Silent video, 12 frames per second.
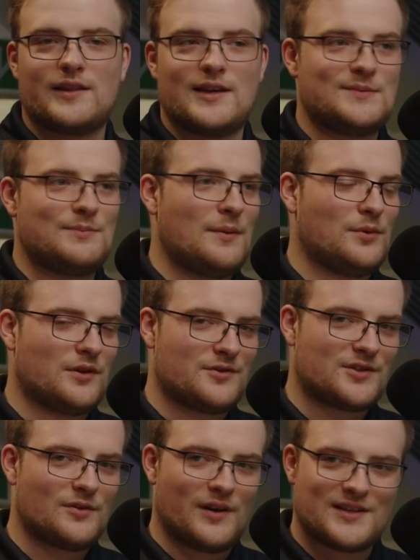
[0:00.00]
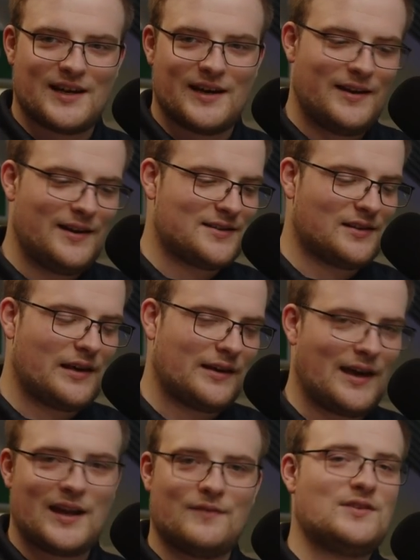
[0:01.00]
of this, people are just going to tie it into
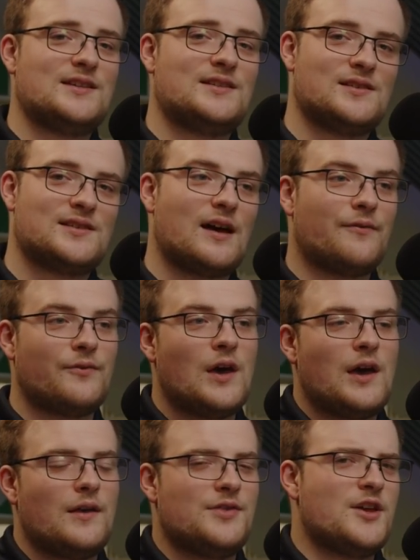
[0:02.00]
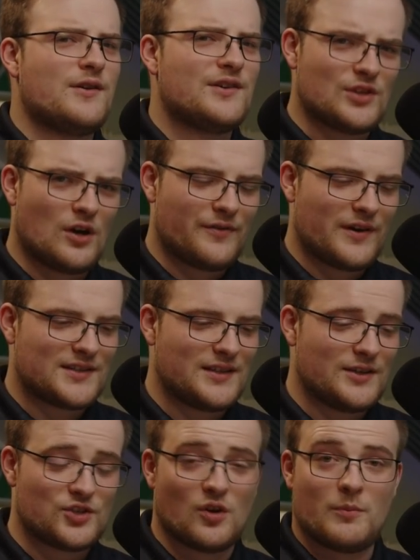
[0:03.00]
like NFTs and stuff. There is
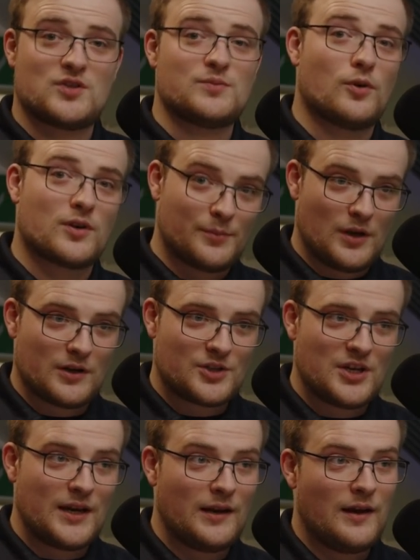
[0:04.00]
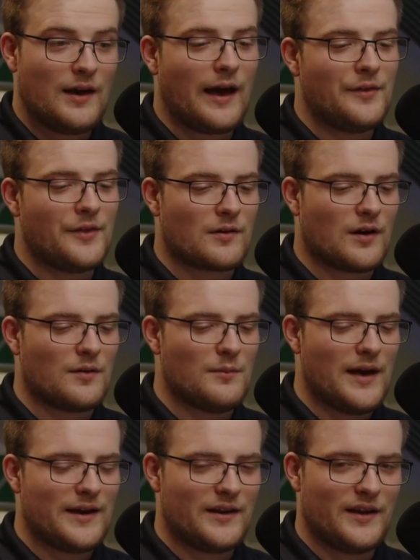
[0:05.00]
obviously so much more to blockchain, and there are
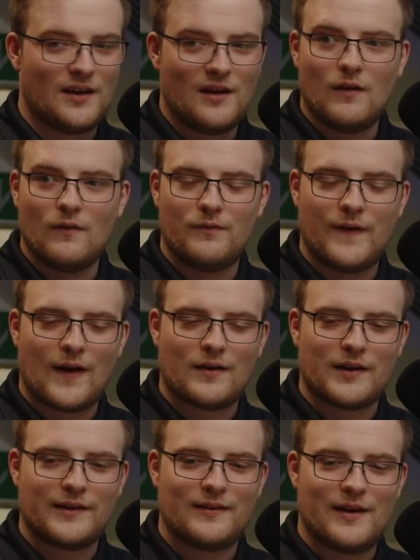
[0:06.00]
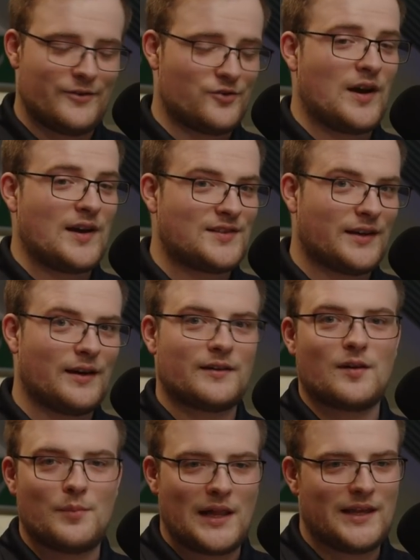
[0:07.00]
many very interesting and
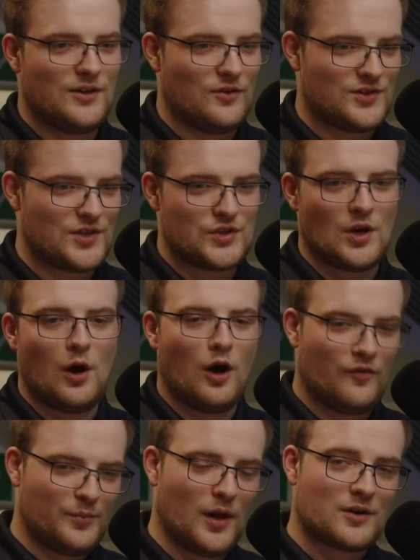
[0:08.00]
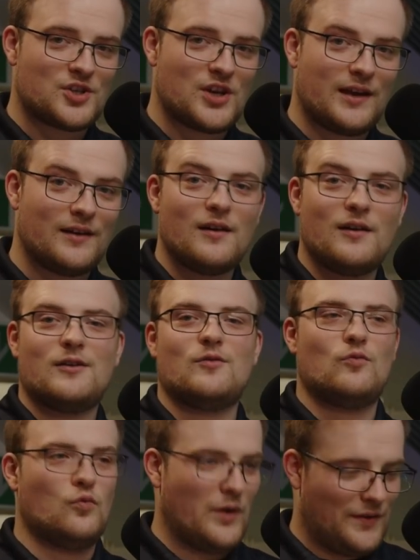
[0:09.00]
compelling uses of blockchain
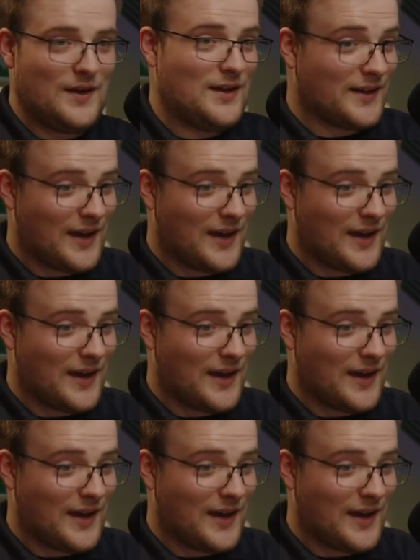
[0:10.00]
within